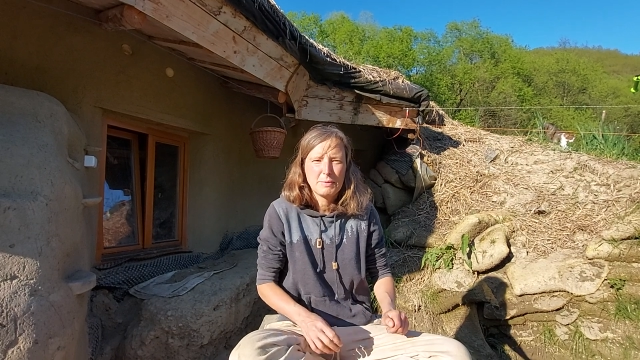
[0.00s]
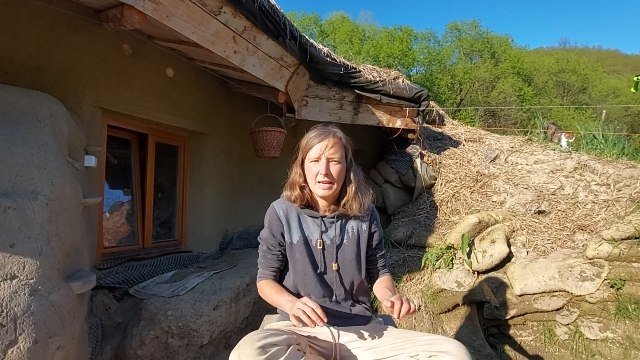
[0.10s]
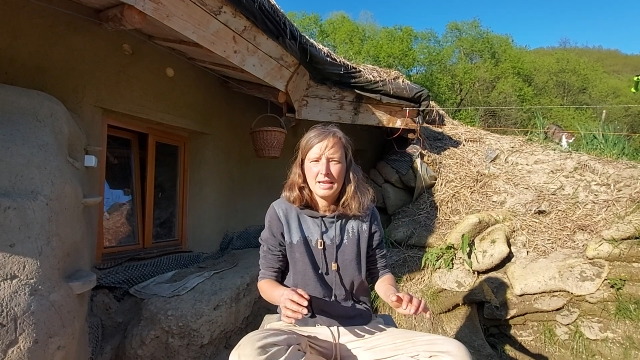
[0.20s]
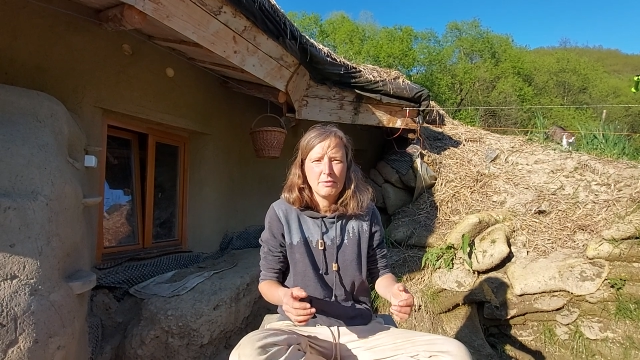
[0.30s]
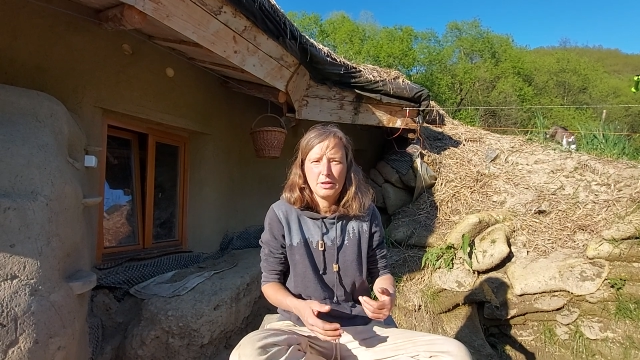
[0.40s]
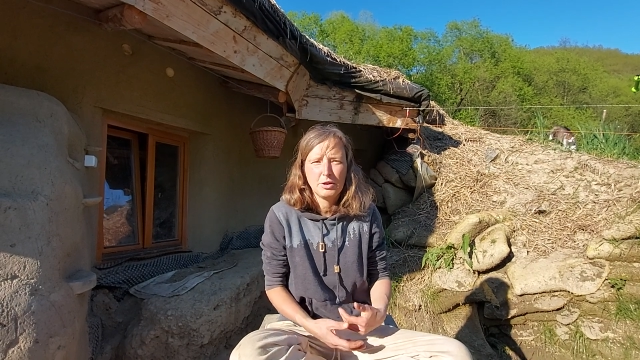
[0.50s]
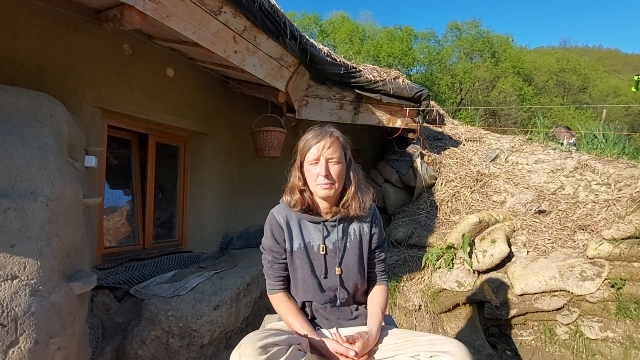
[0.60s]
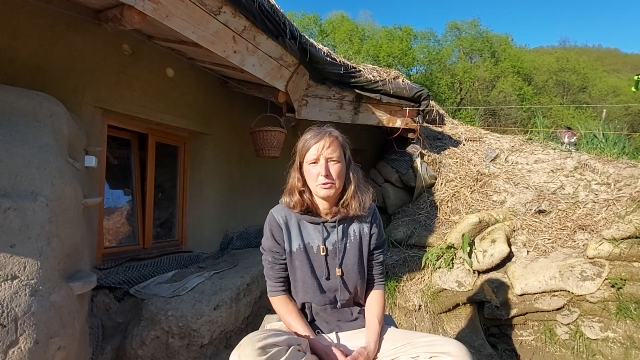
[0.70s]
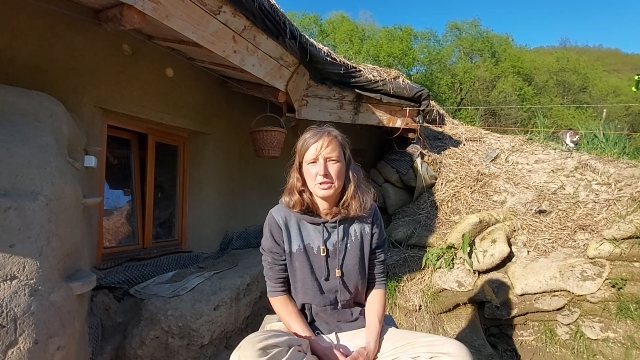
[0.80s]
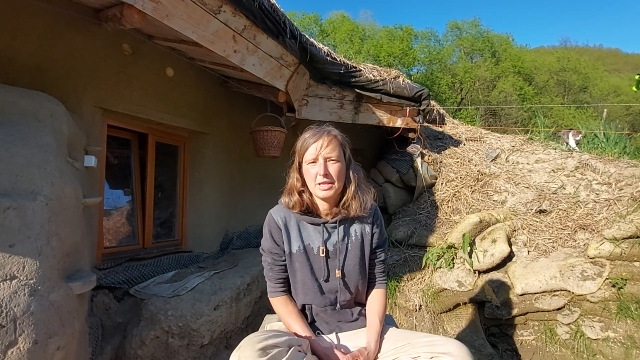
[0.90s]
But anyway, not
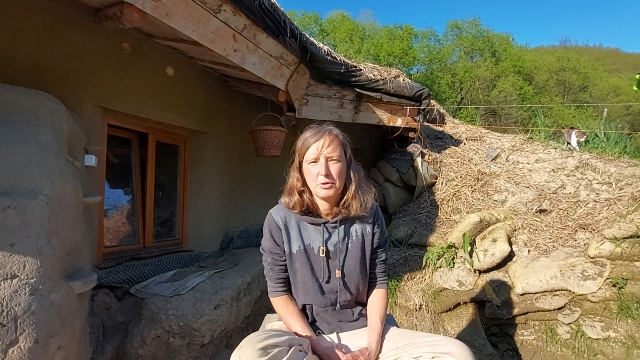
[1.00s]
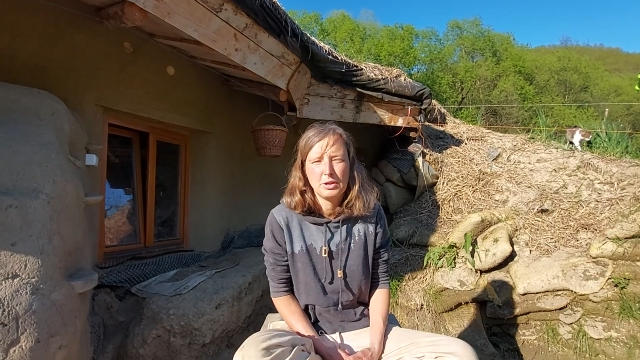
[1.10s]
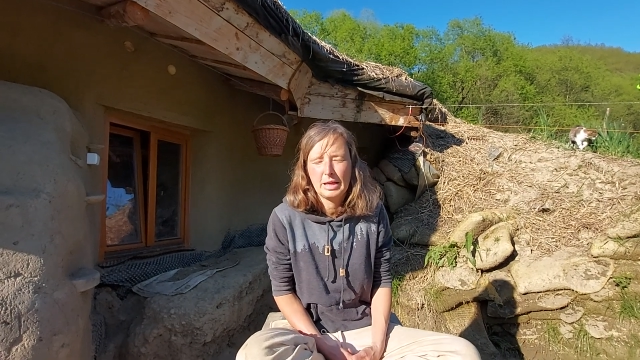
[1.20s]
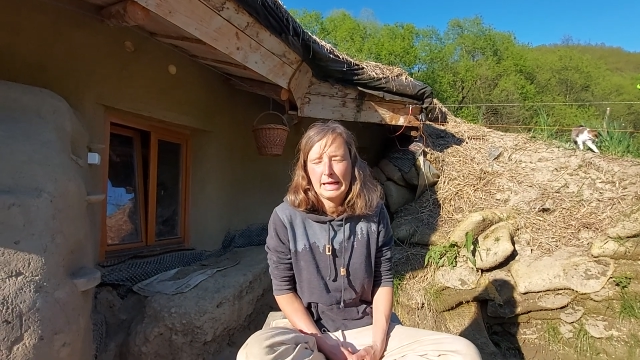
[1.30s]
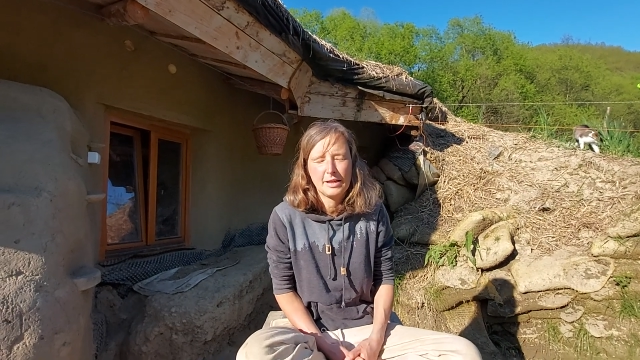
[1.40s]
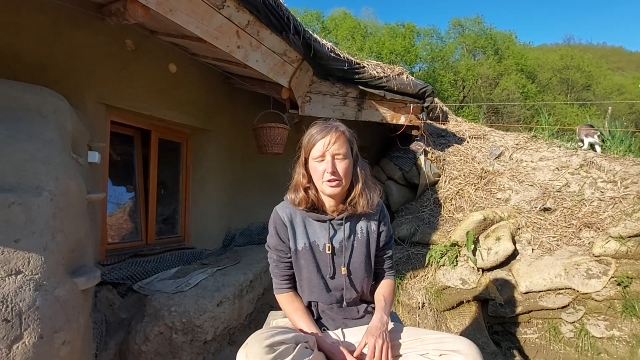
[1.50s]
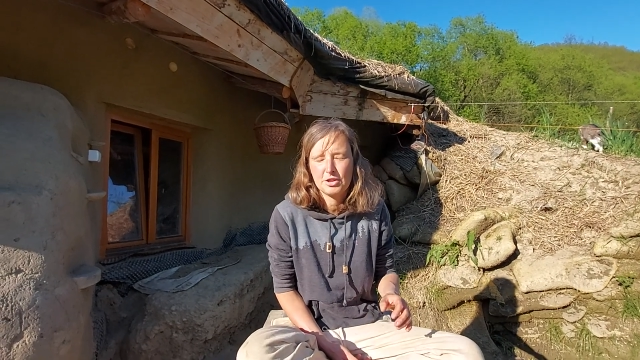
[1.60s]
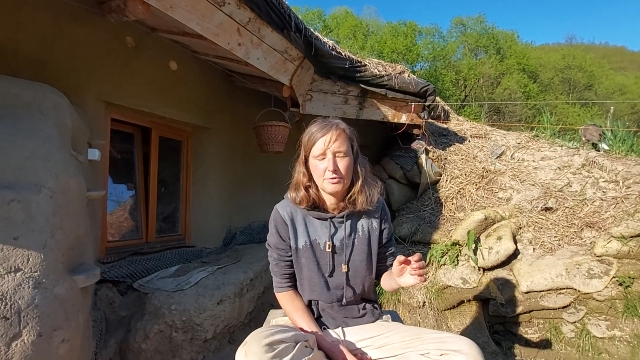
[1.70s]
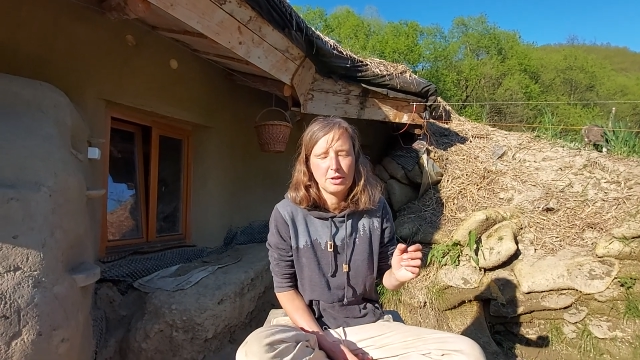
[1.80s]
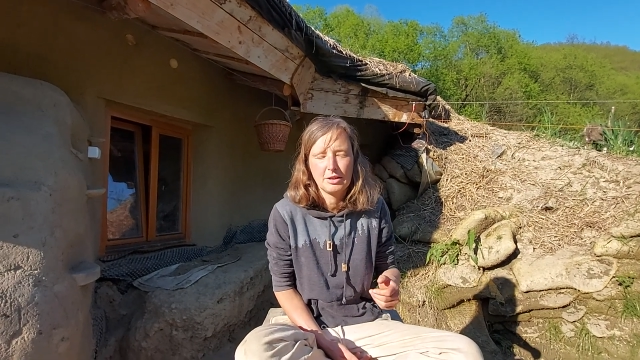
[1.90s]
because I don't like it,
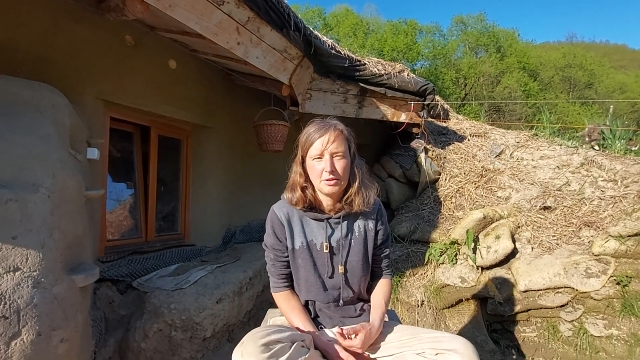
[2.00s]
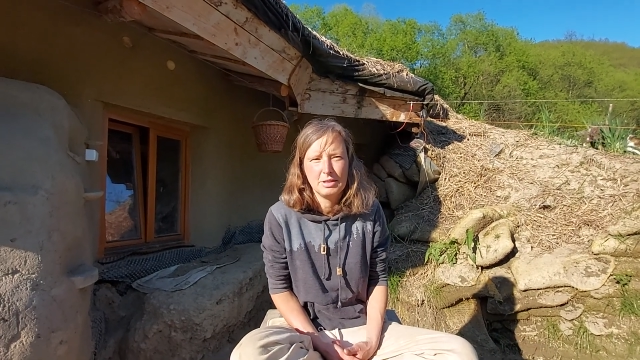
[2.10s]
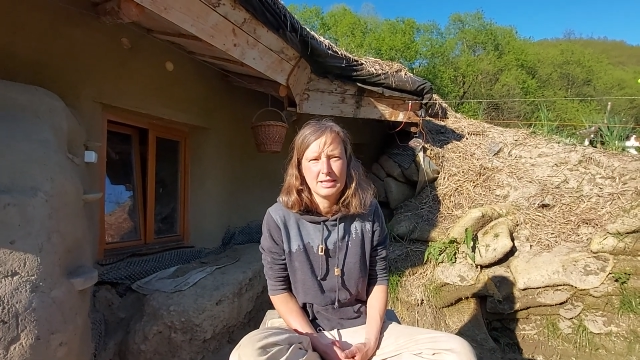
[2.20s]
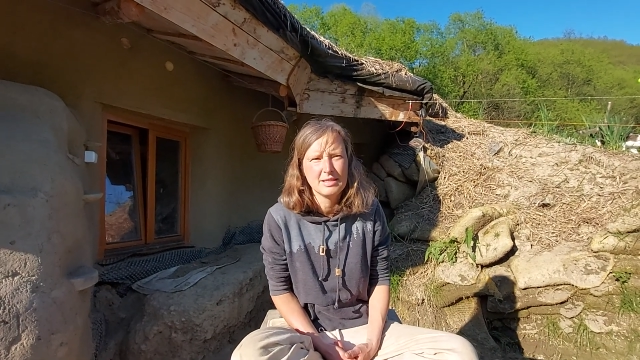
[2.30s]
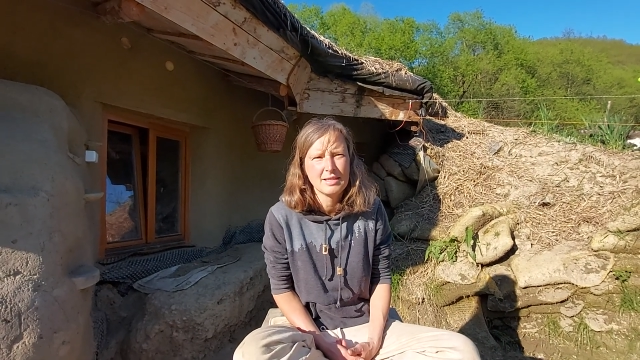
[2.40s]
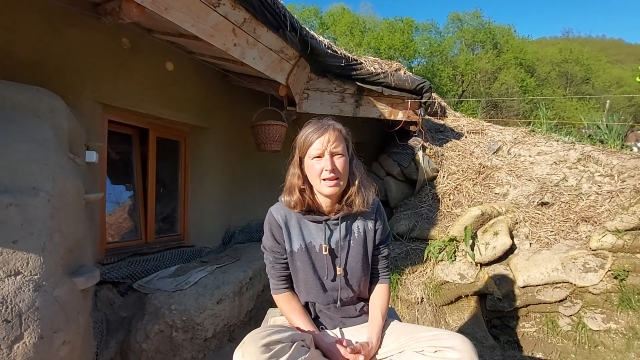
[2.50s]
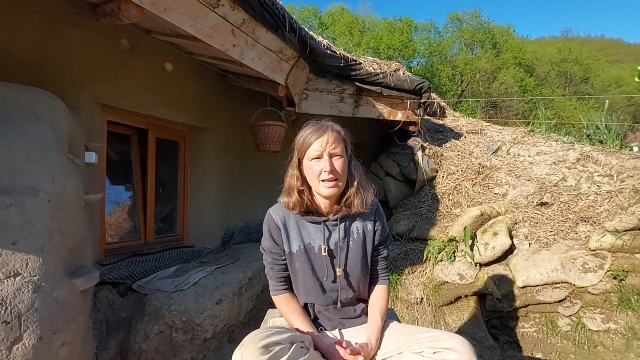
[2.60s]
just for other reasons.